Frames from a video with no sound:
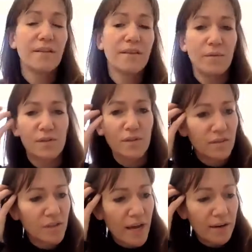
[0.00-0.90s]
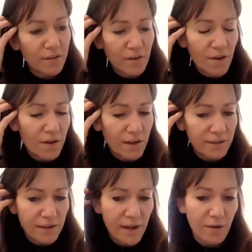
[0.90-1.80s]
thing which I shared on the call
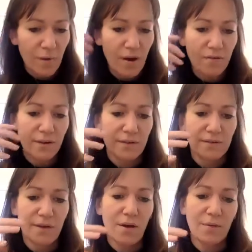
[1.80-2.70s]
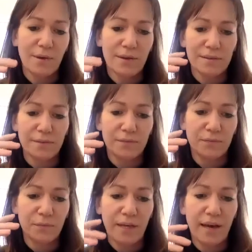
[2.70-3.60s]
last night, what I really saw was
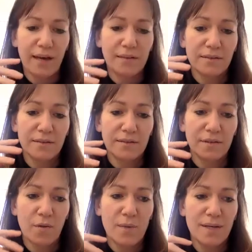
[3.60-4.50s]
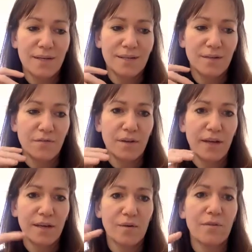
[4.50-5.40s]
we had so many
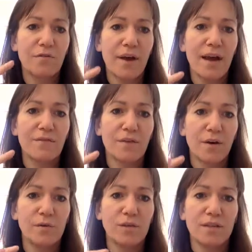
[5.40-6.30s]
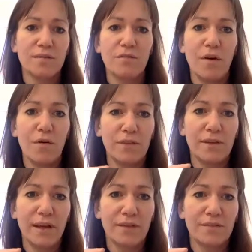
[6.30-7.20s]
different, like, you have 5 coaches involved
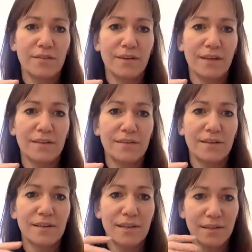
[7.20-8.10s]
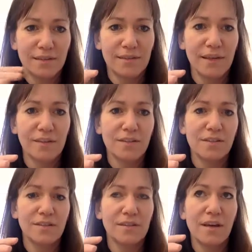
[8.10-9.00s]
in that extravaganza leading the
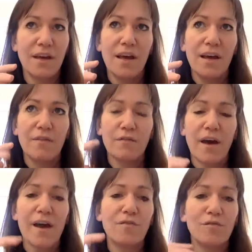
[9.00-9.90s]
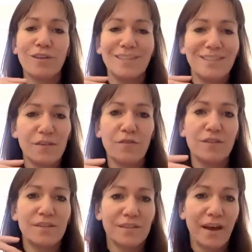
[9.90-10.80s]
sessions, 5 really
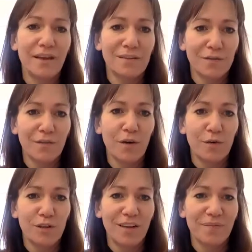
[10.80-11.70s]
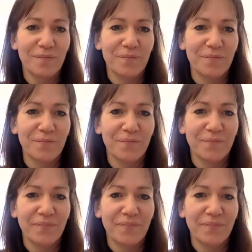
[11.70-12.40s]
different styles of coaching. Mm-hmm.